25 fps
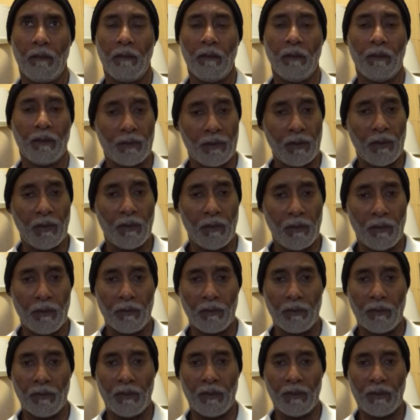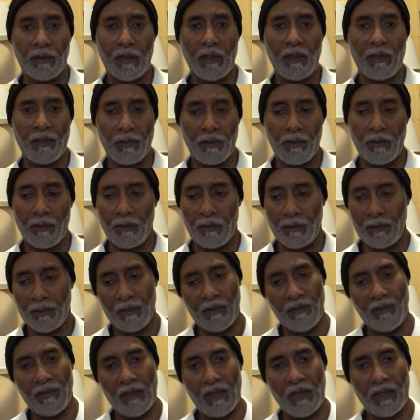And so these are
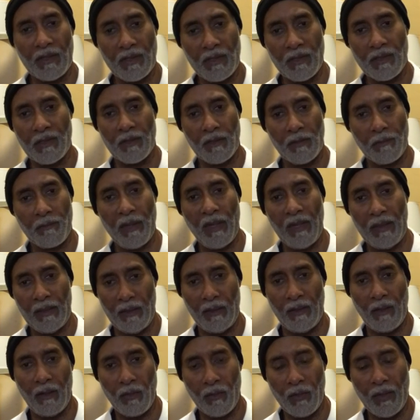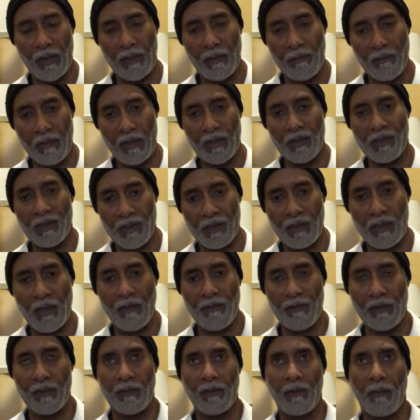deviations in the painting already being
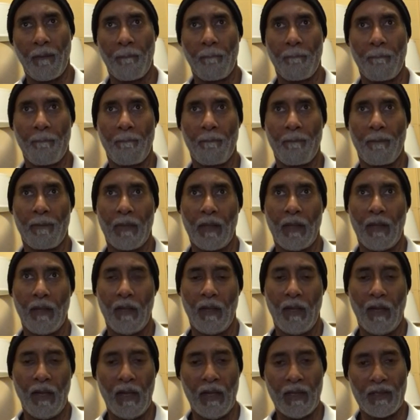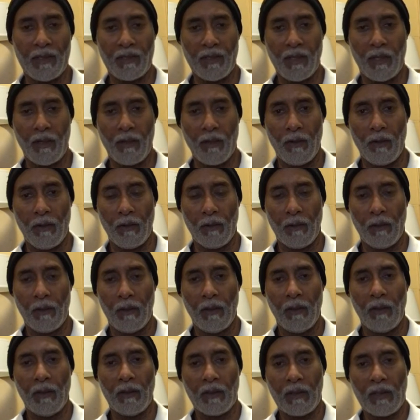discovered as they are
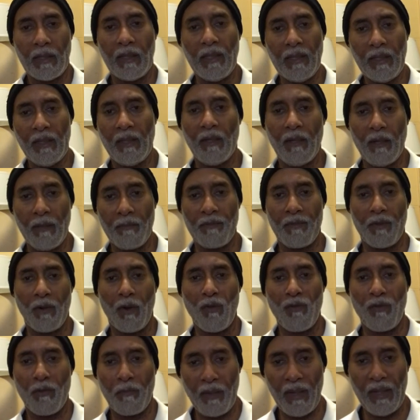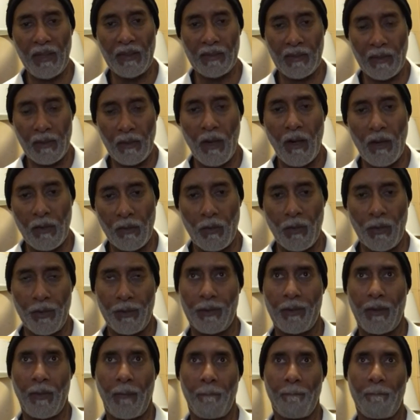cleaning up the overpainted
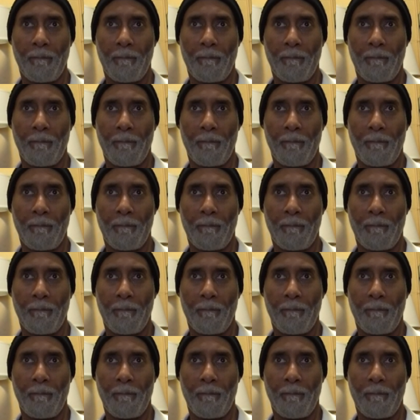artwork.